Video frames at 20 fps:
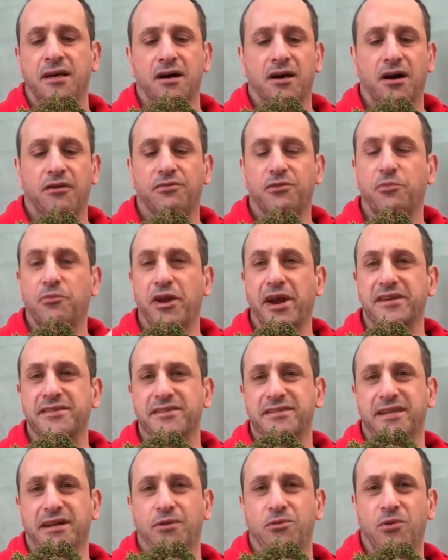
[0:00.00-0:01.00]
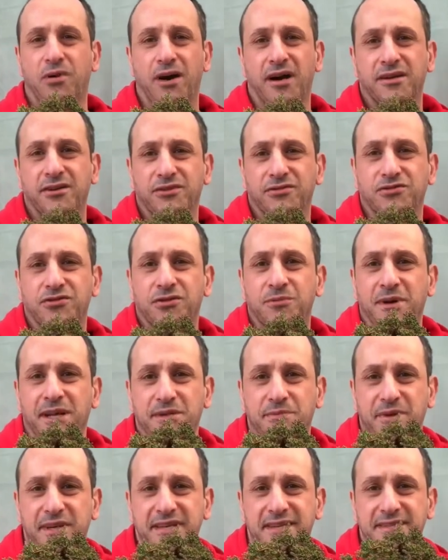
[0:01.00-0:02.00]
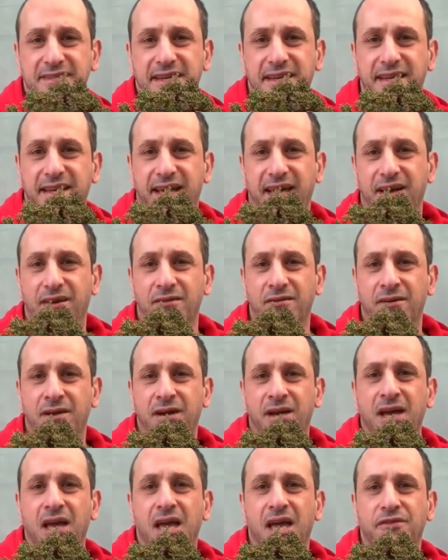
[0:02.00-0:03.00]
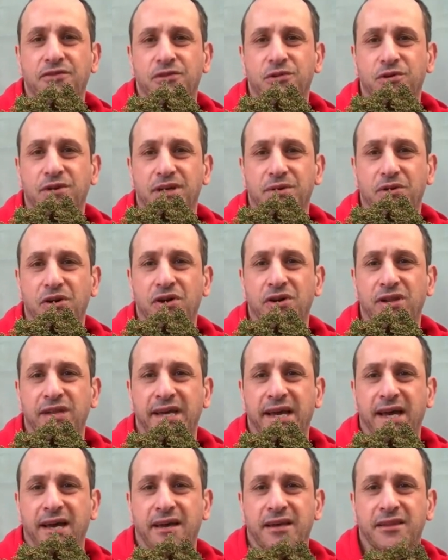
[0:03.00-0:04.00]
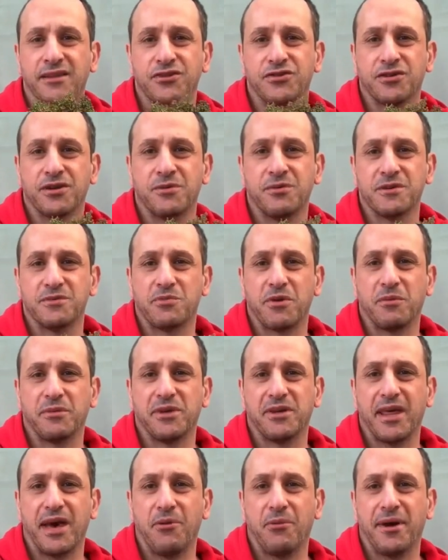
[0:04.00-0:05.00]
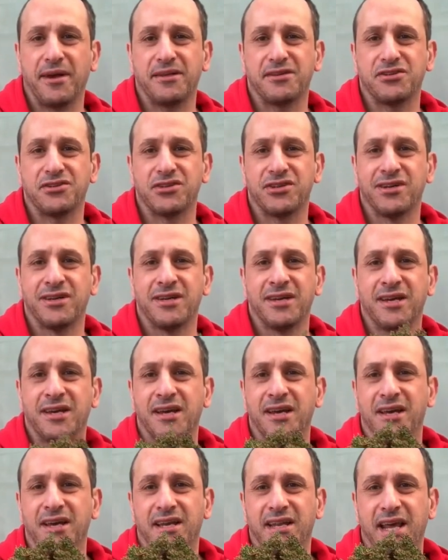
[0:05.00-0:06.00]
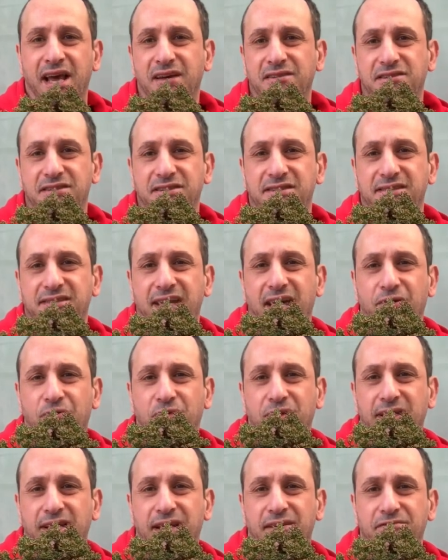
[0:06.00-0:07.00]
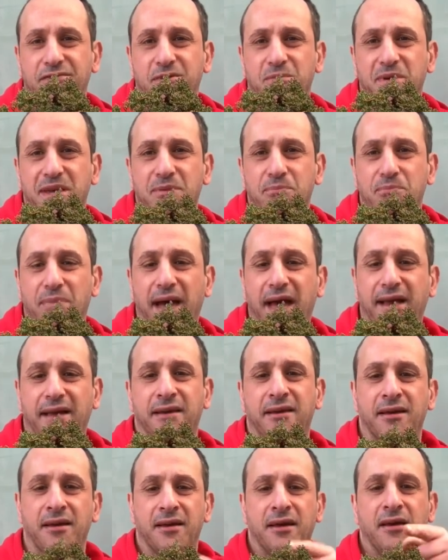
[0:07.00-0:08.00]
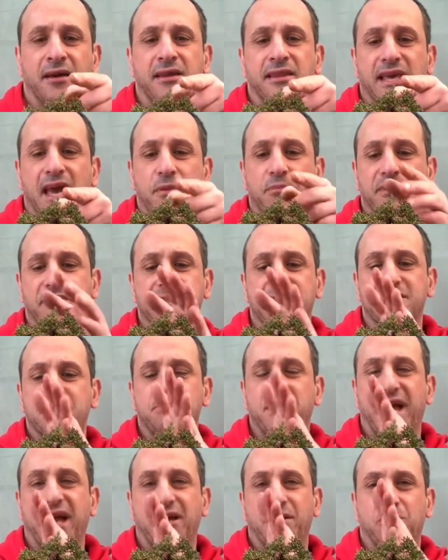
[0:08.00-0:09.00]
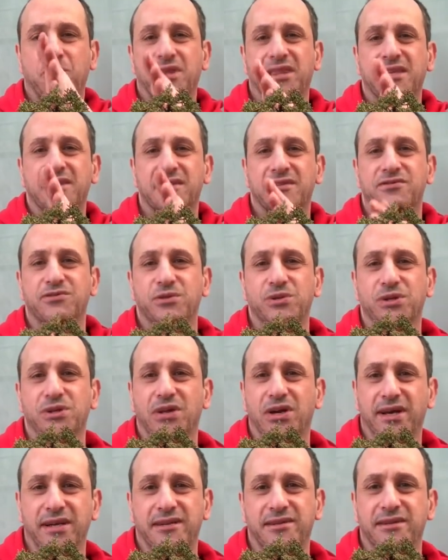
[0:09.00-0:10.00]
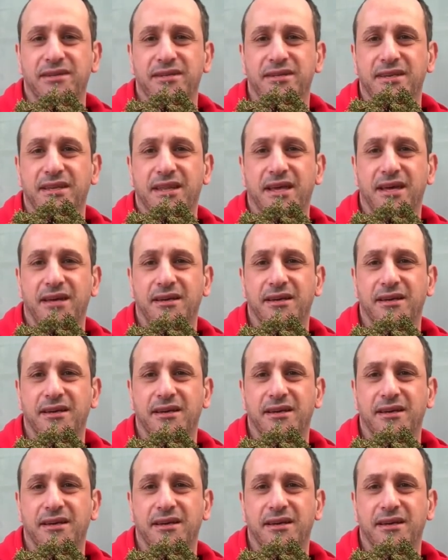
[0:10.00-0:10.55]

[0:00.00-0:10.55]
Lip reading: the branches that are wide, not too much, but you see now, if you look at earlier, the tree was probably that much. Now it's just subtle enough to be back, the apex is back within the soil line. Do you see that?